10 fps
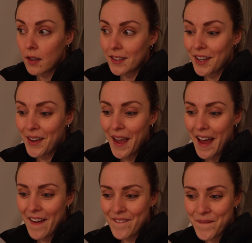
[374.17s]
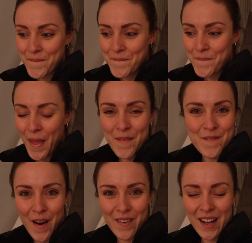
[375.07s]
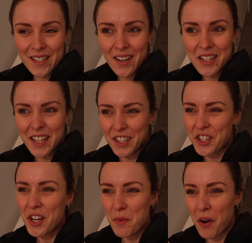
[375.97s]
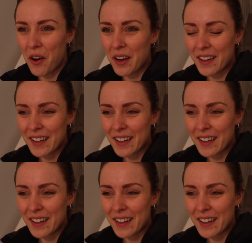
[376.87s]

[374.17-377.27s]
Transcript: So yeah, very exciting. Do you know what?